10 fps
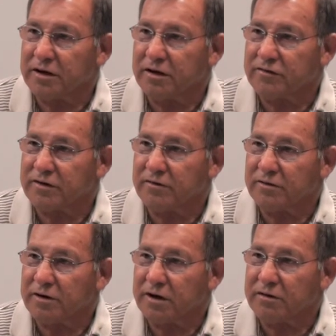It's not
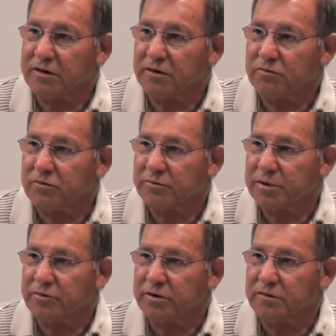ready. I think it won't
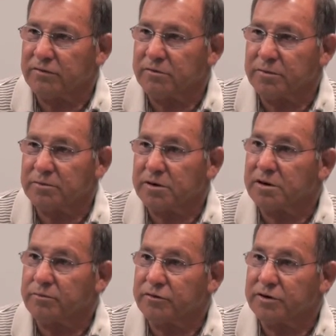be ready for maybe a
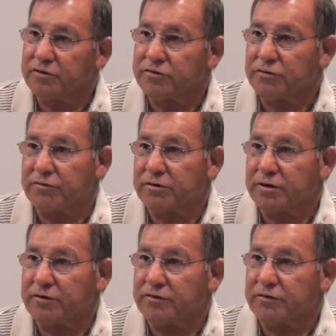couple of years, 2 or 3
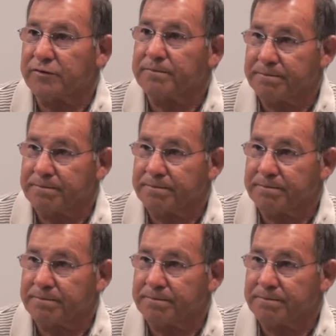years. So.